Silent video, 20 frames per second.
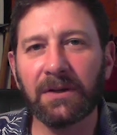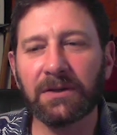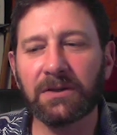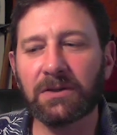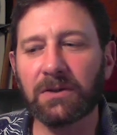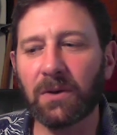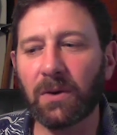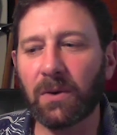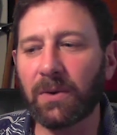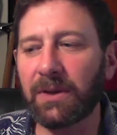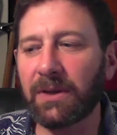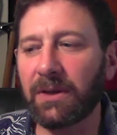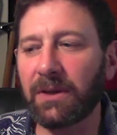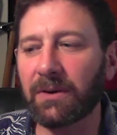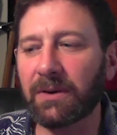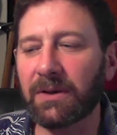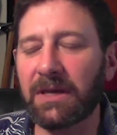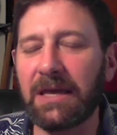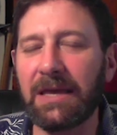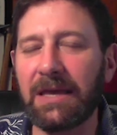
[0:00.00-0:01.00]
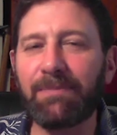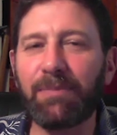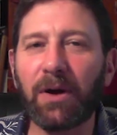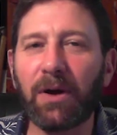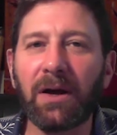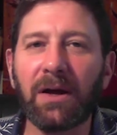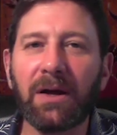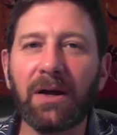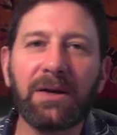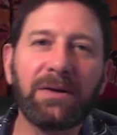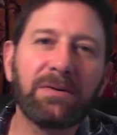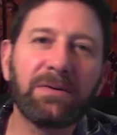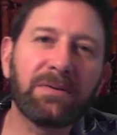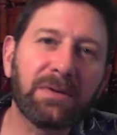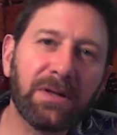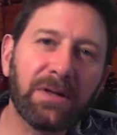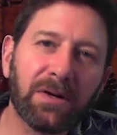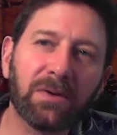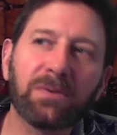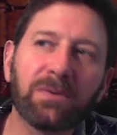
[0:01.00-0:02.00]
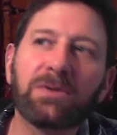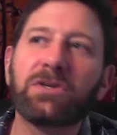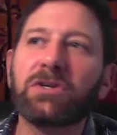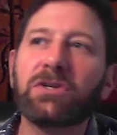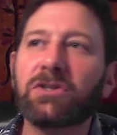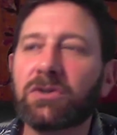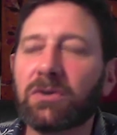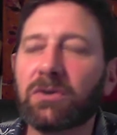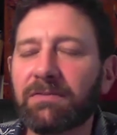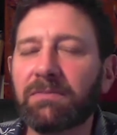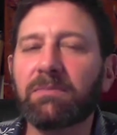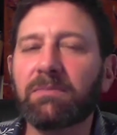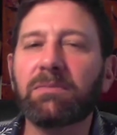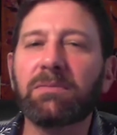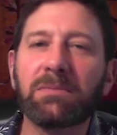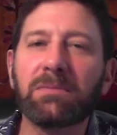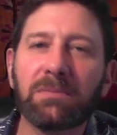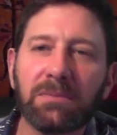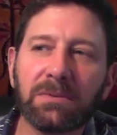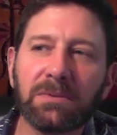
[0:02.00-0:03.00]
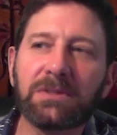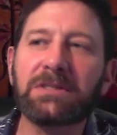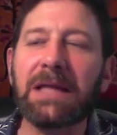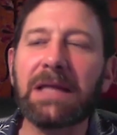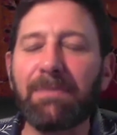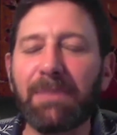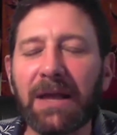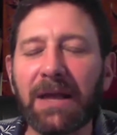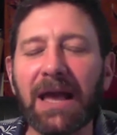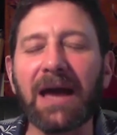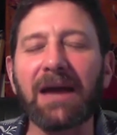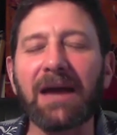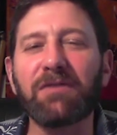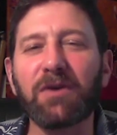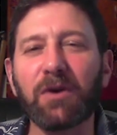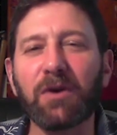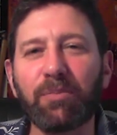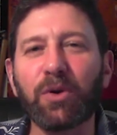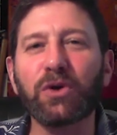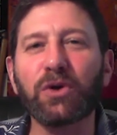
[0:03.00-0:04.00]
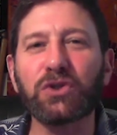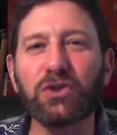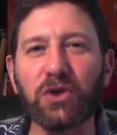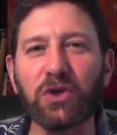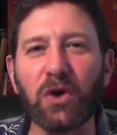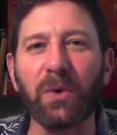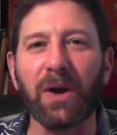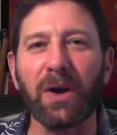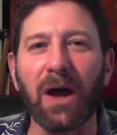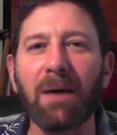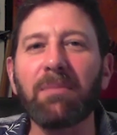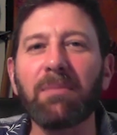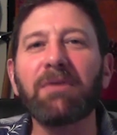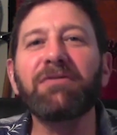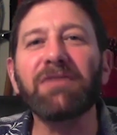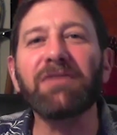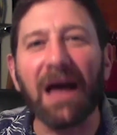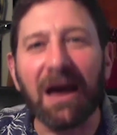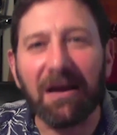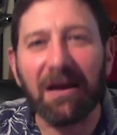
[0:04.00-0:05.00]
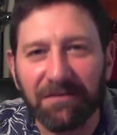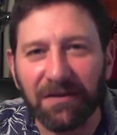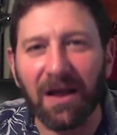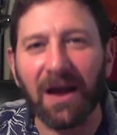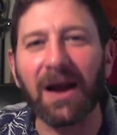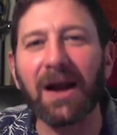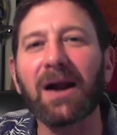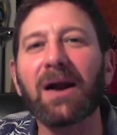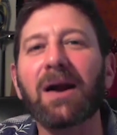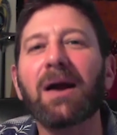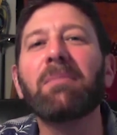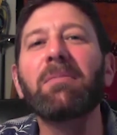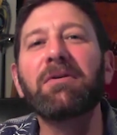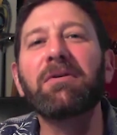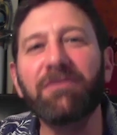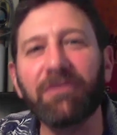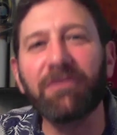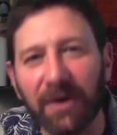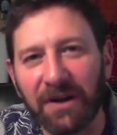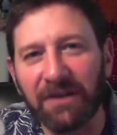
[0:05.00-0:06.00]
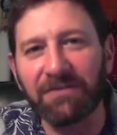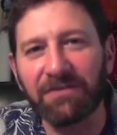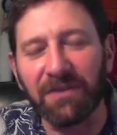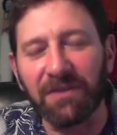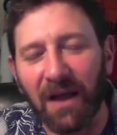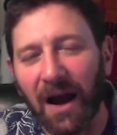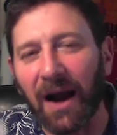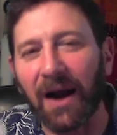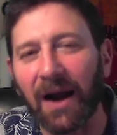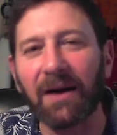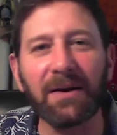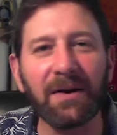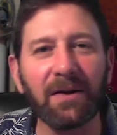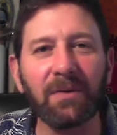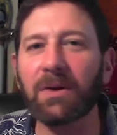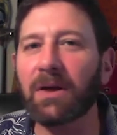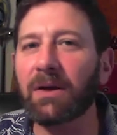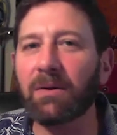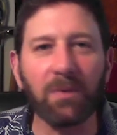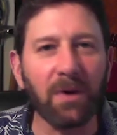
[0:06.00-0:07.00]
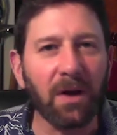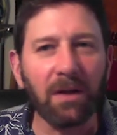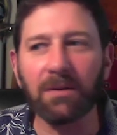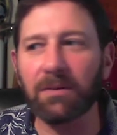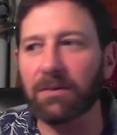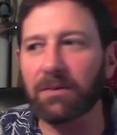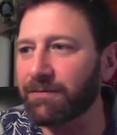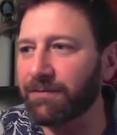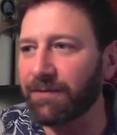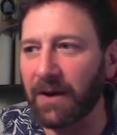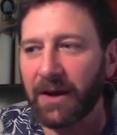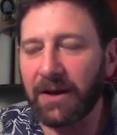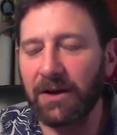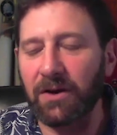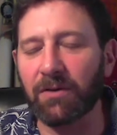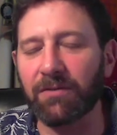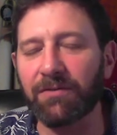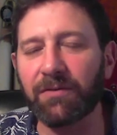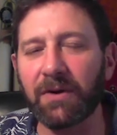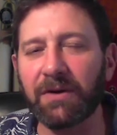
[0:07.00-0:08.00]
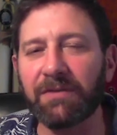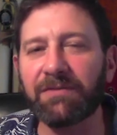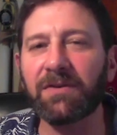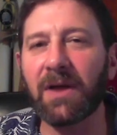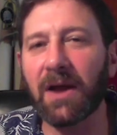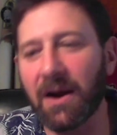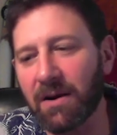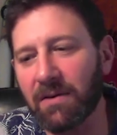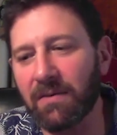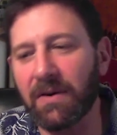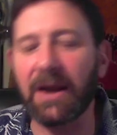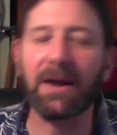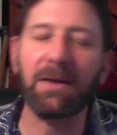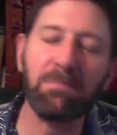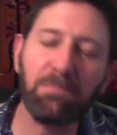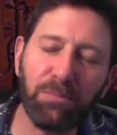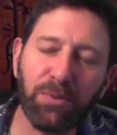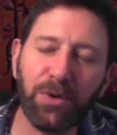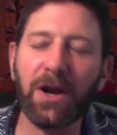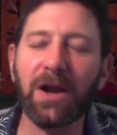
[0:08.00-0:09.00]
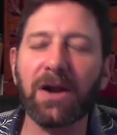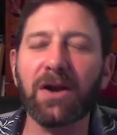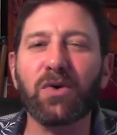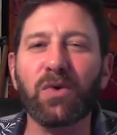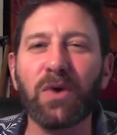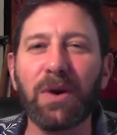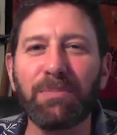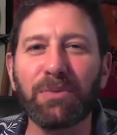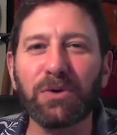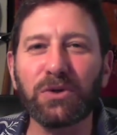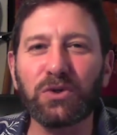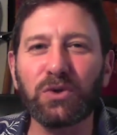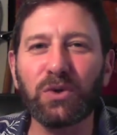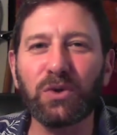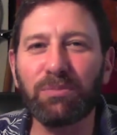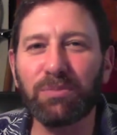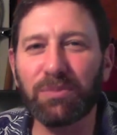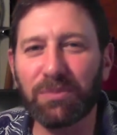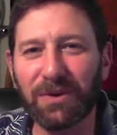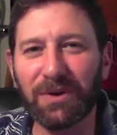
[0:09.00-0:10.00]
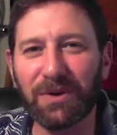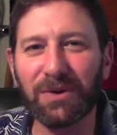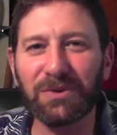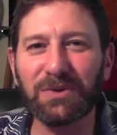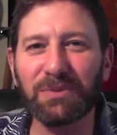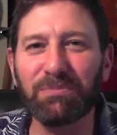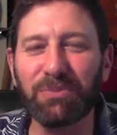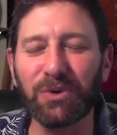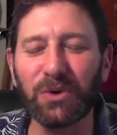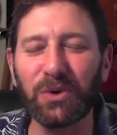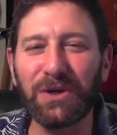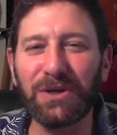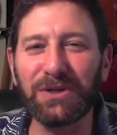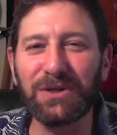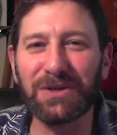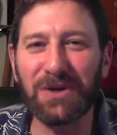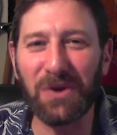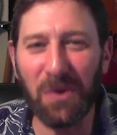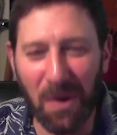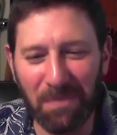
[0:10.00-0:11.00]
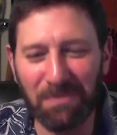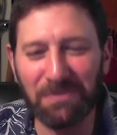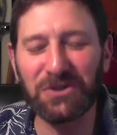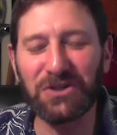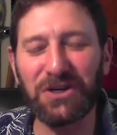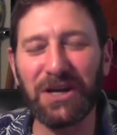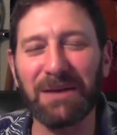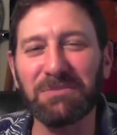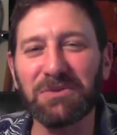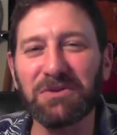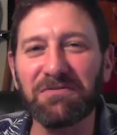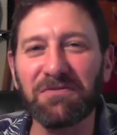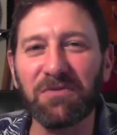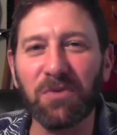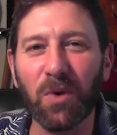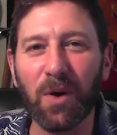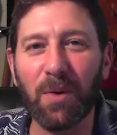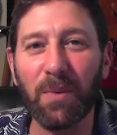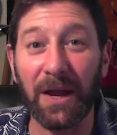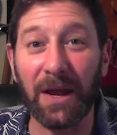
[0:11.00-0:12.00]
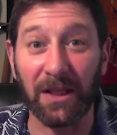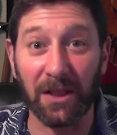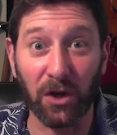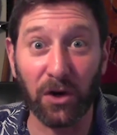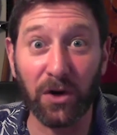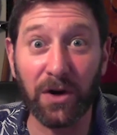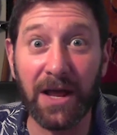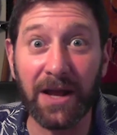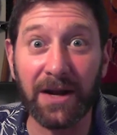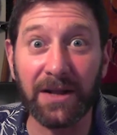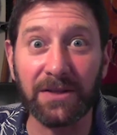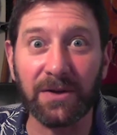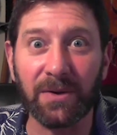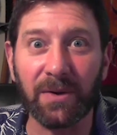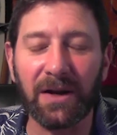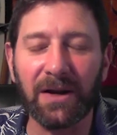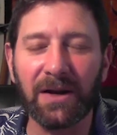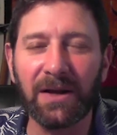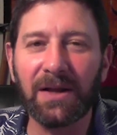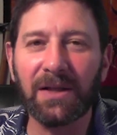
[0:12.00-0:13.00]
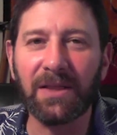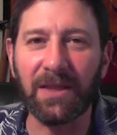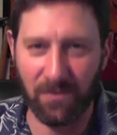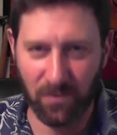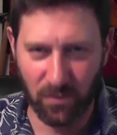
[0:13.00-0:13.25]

So, you know, keep on, you know, sort of stepping out of your persona. I'm a flat flyer. I'm a free flyer. You know, well, fine. You're a free flyer. Great. Put on a gripper suit, you know, some booties, and go up and jam some four-way and learn how to do it. Like,